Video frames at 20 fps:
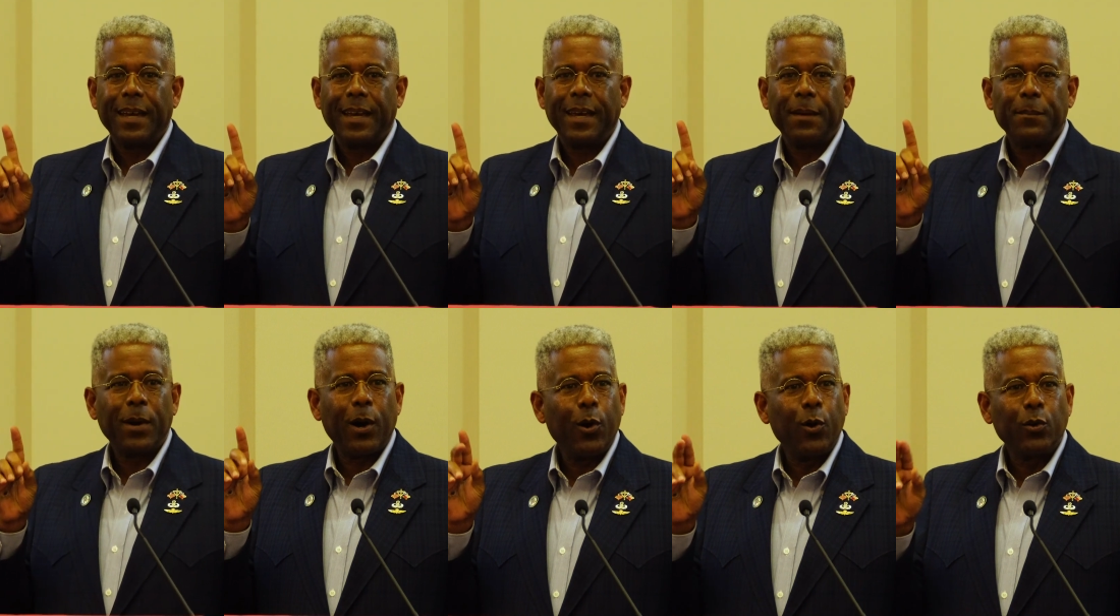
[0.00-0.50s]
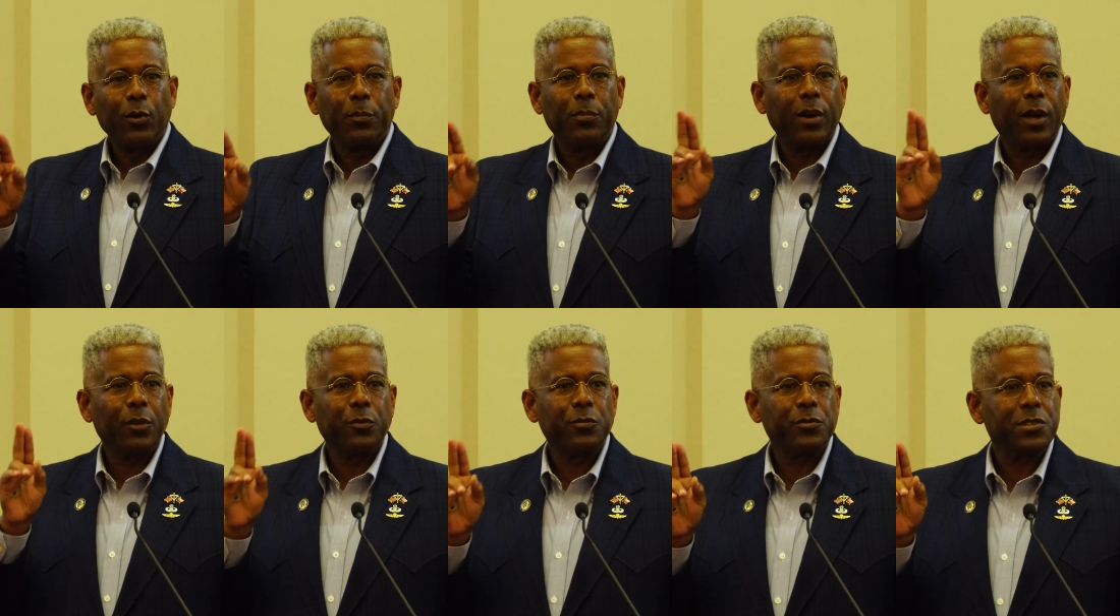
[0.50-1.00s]
And my older
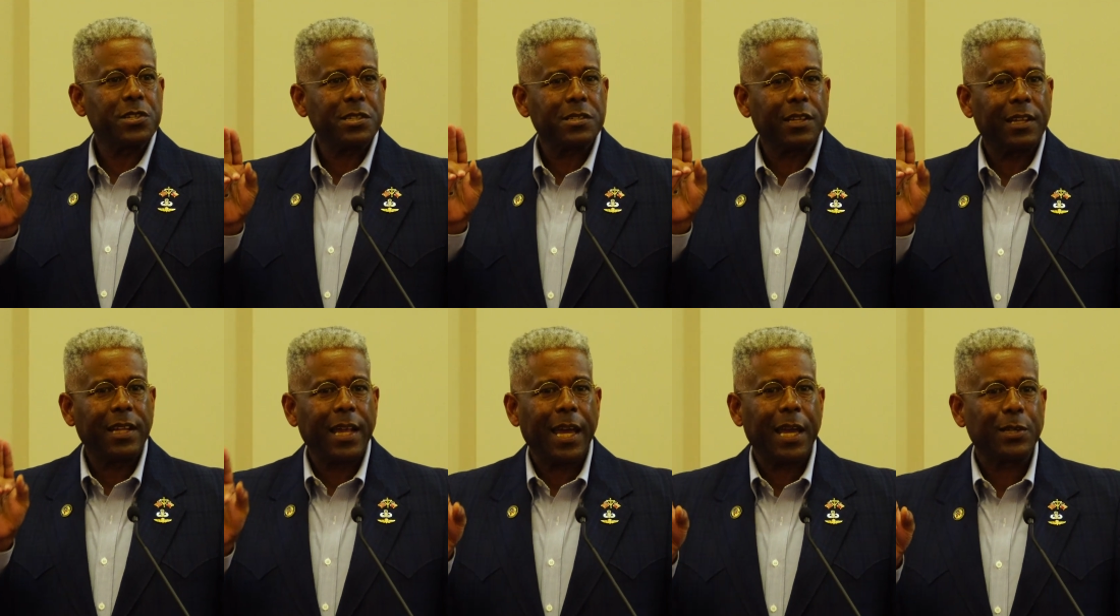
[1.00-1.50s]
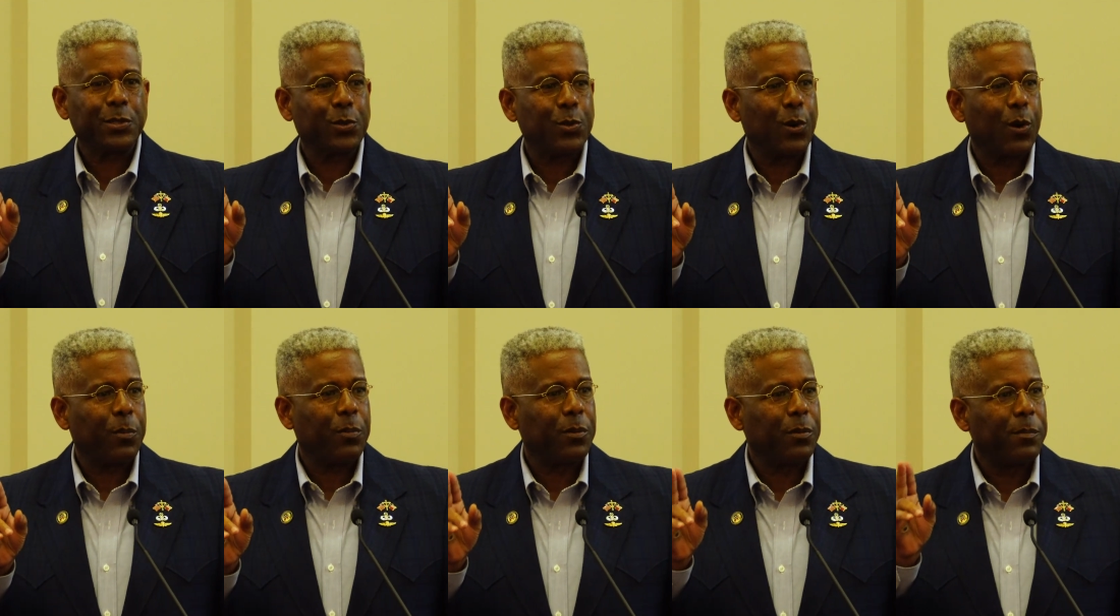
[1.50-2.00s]
brother was just a lance
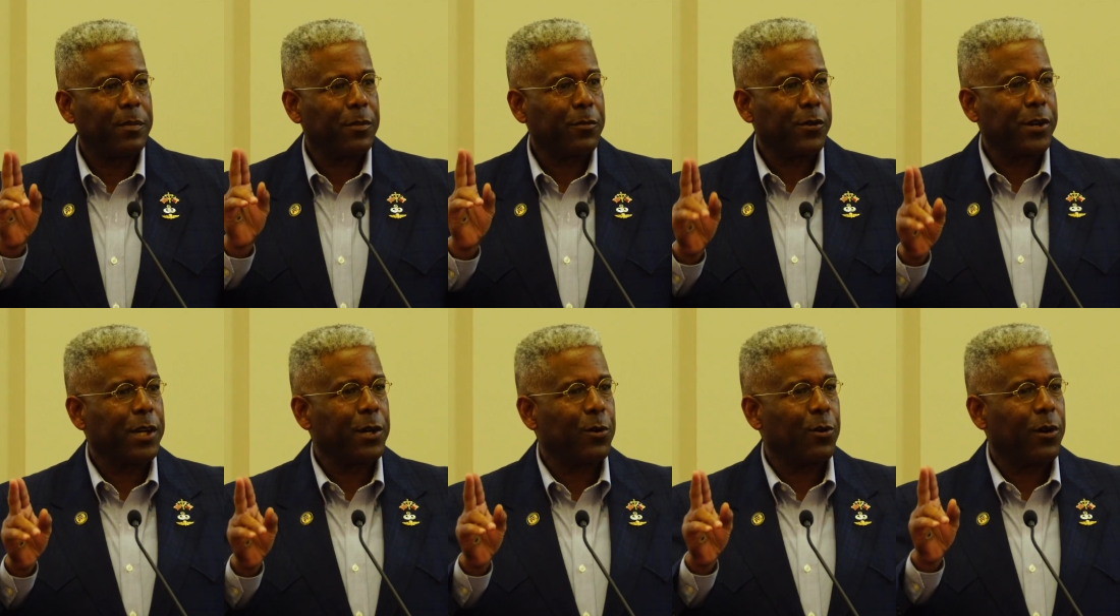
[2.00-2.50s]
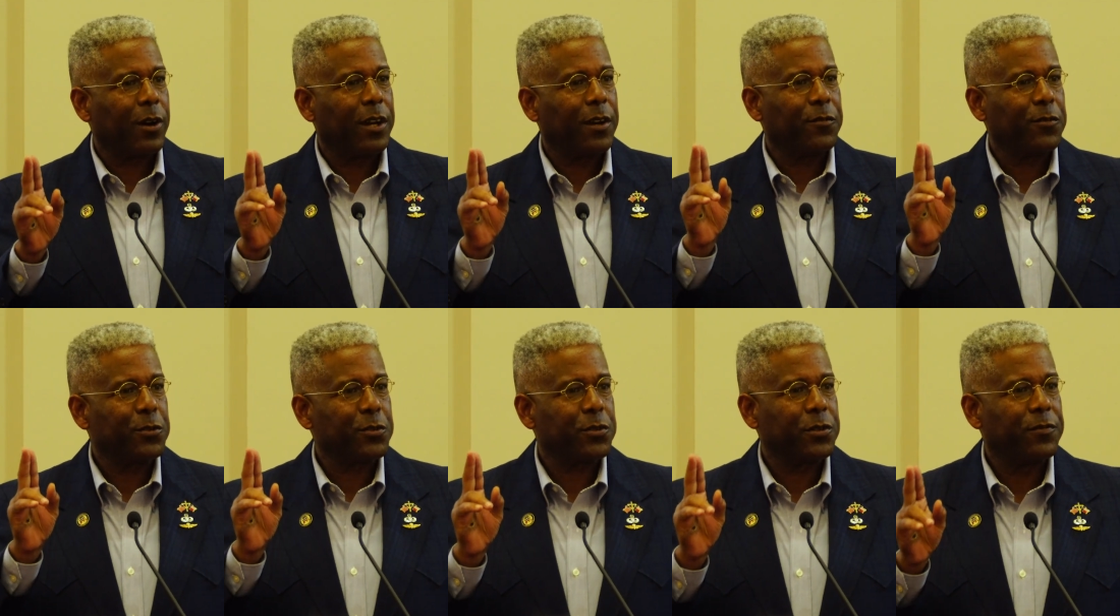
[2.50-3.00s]
corporal in the Marine Corps
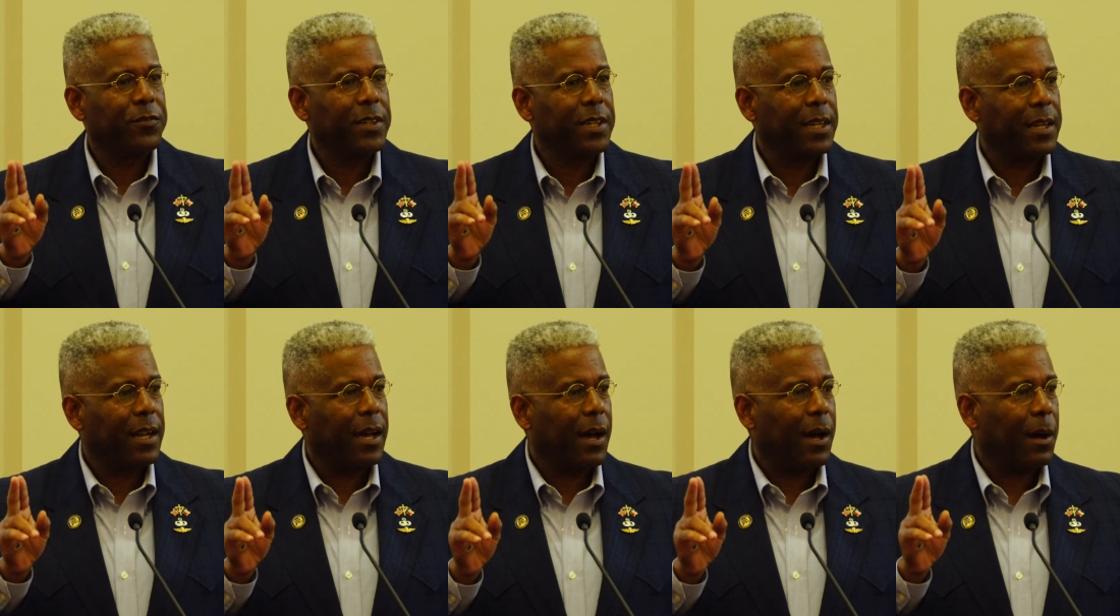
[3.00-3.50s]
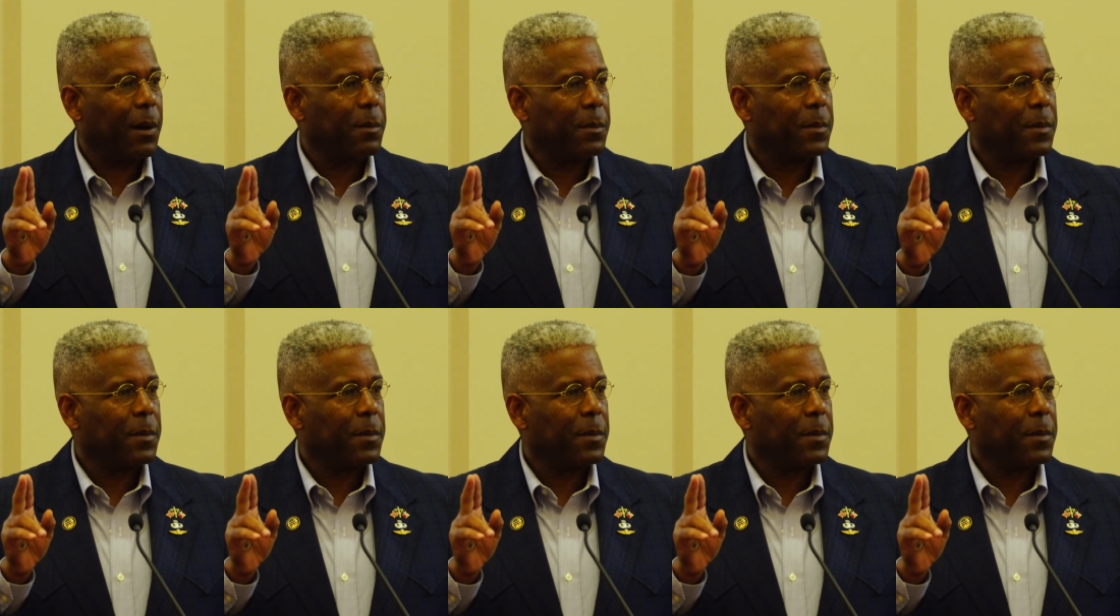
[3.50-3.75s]
Infantry, Vietnam.